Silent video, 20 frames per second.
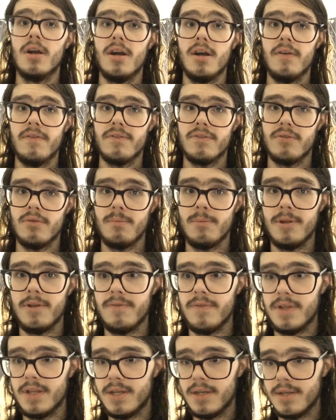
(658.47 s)
After a bit of
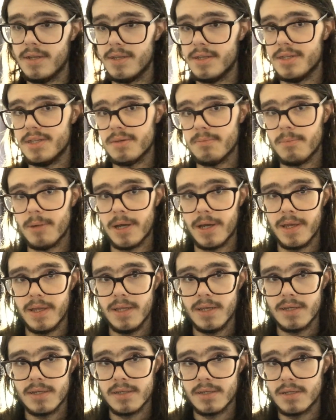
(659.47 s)
a
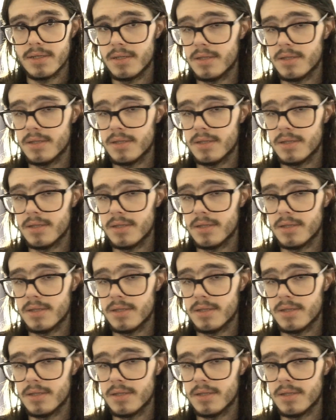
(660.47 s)
debate,